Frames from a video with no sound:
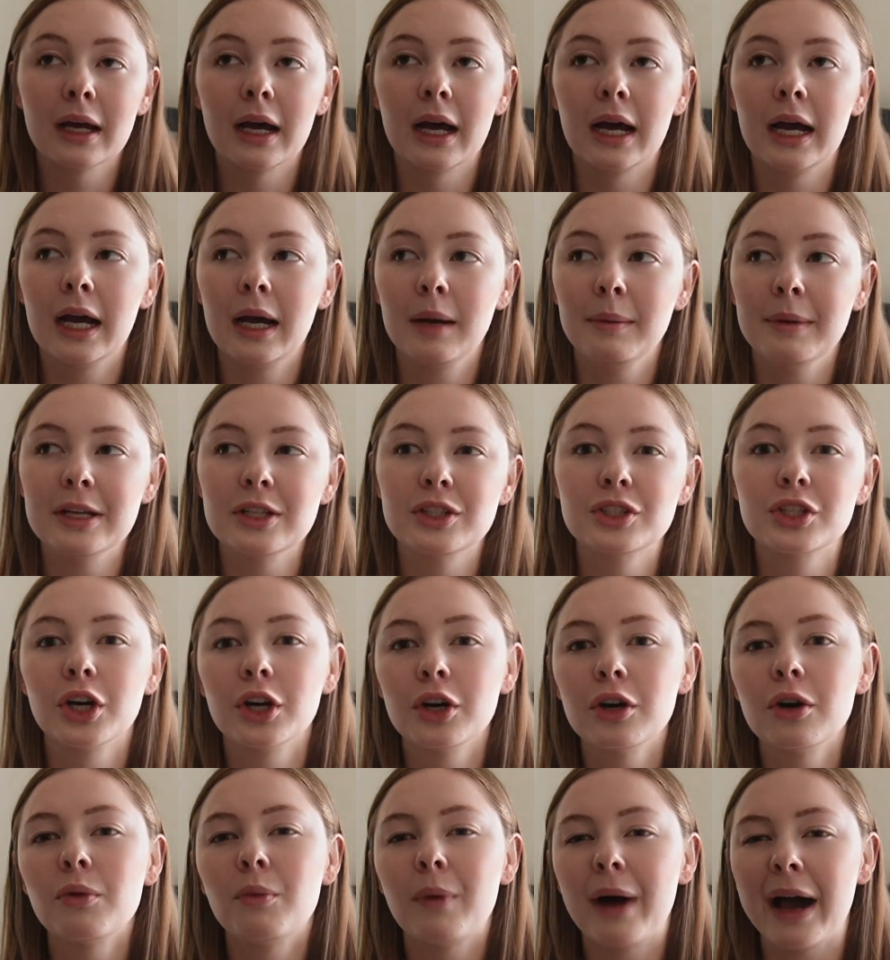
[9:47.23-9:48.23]
Um, it
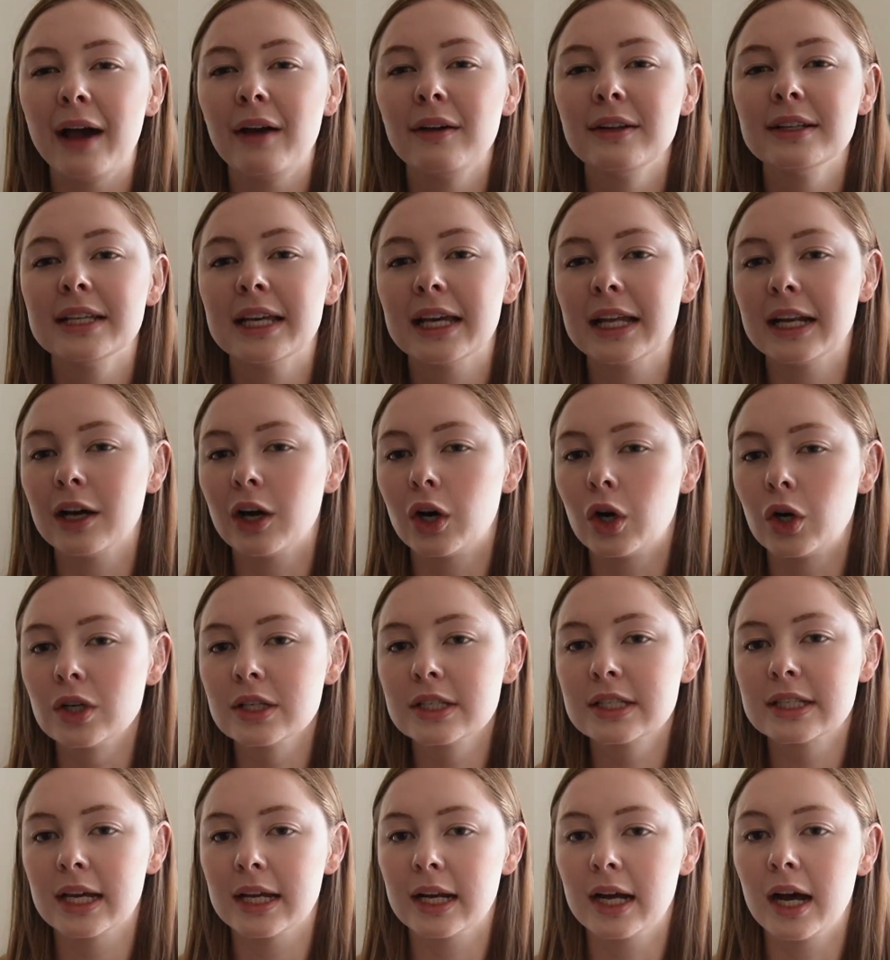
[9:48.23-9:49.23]
took a while to get it all
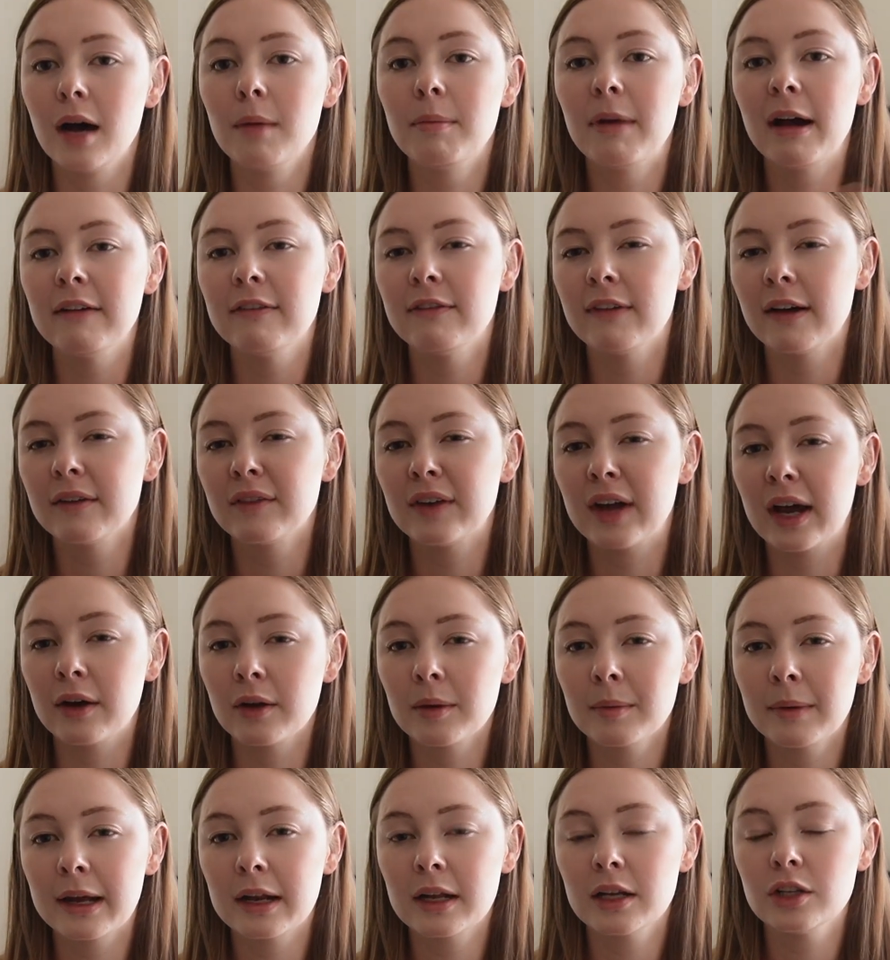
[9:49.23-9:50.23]
set up. I found
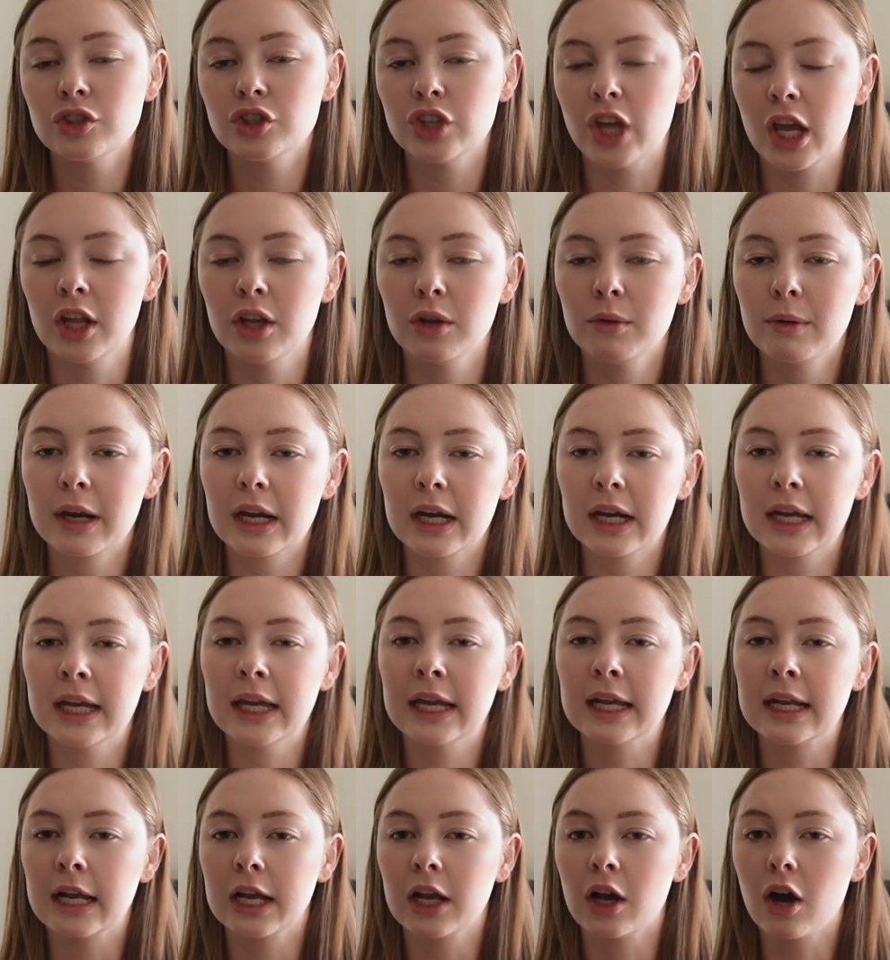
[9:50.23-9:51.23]
out about it in January
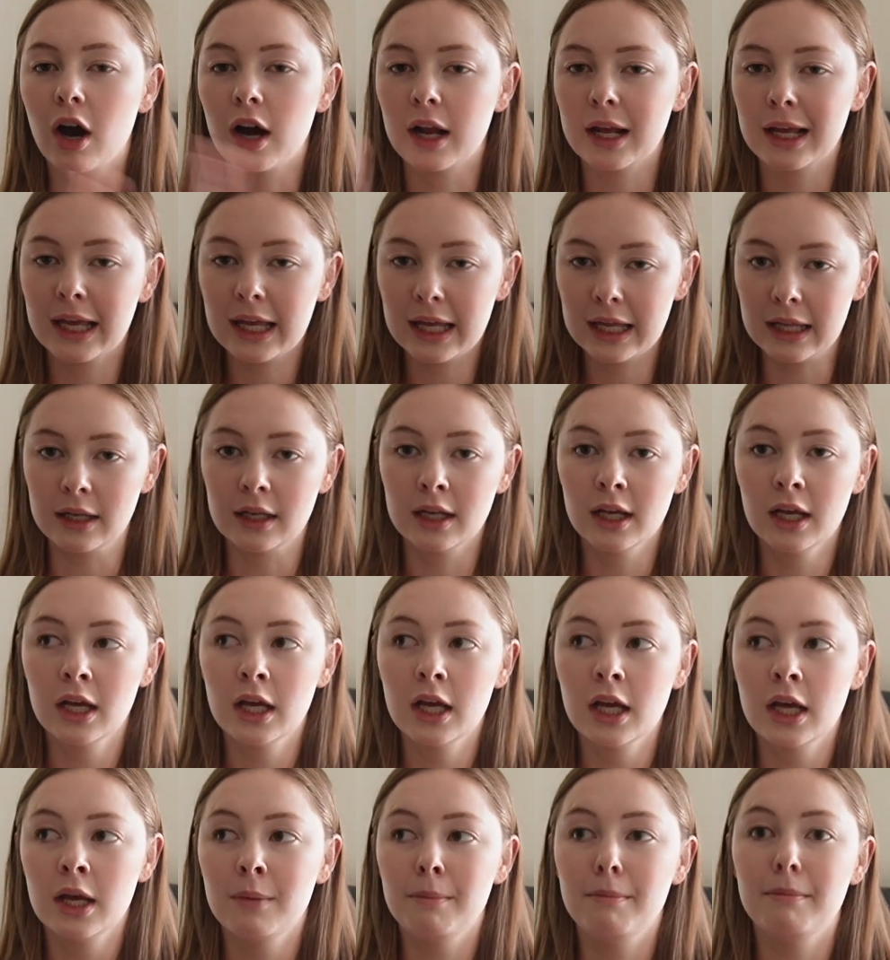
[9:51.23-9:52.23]
and I got it in
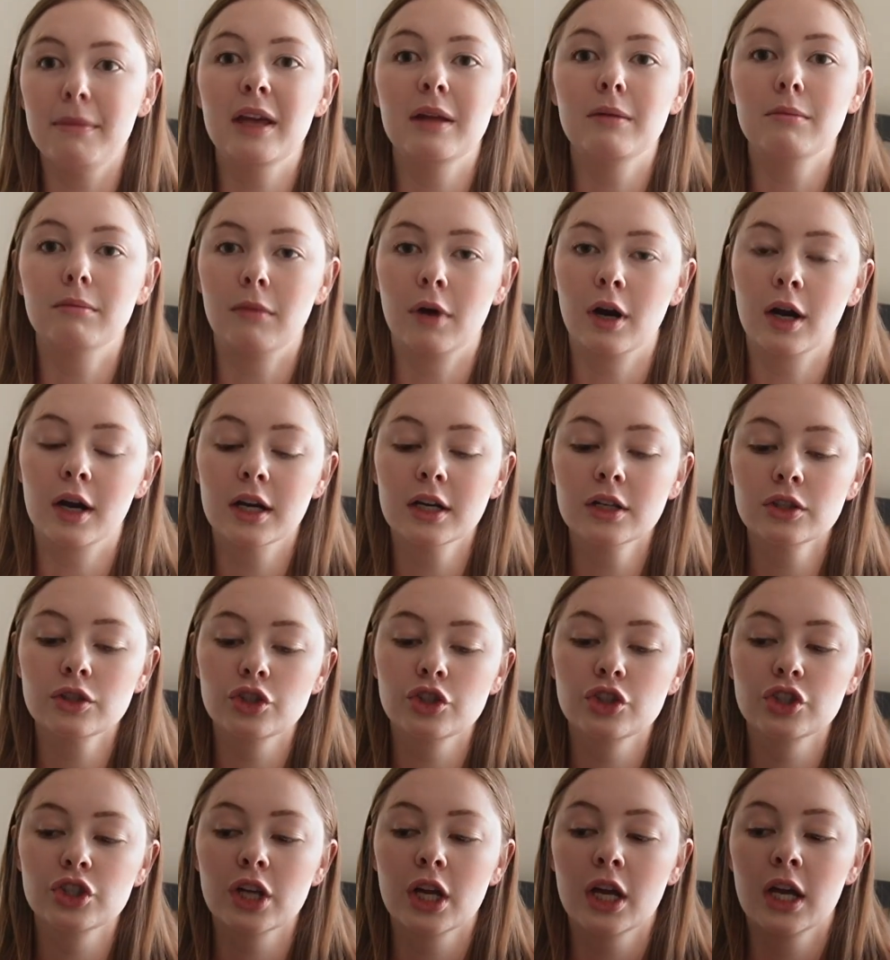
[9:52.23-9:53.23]
mid
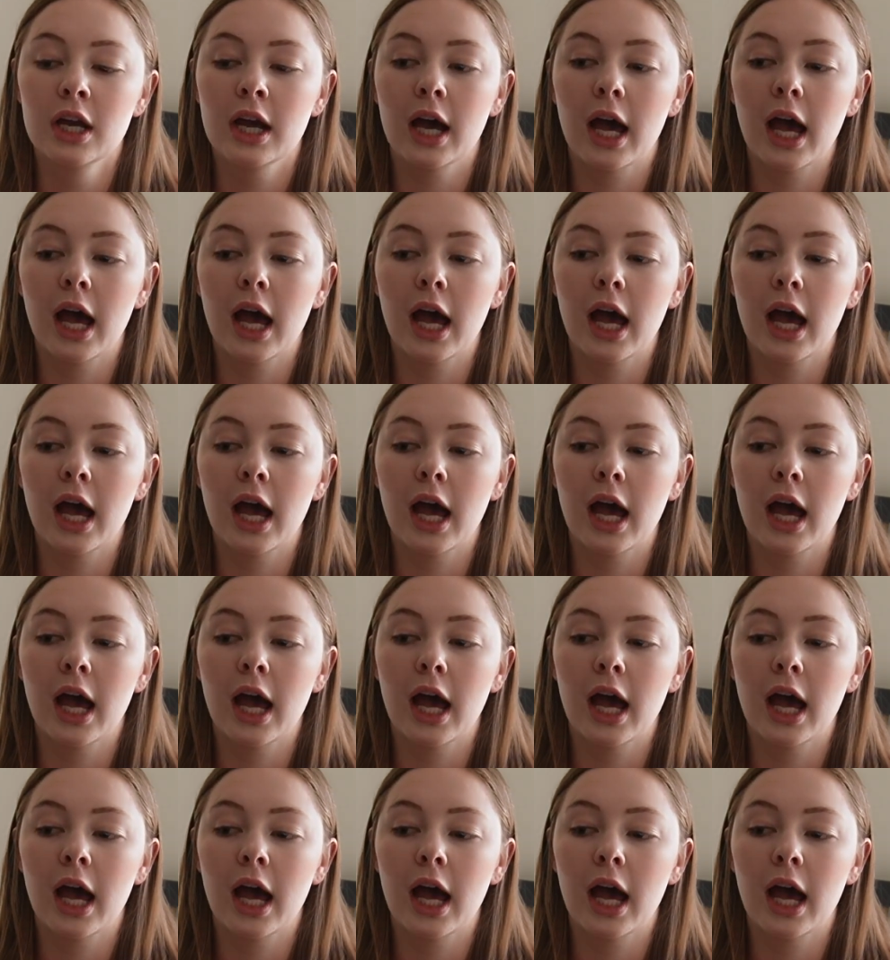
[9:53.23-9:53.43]
March.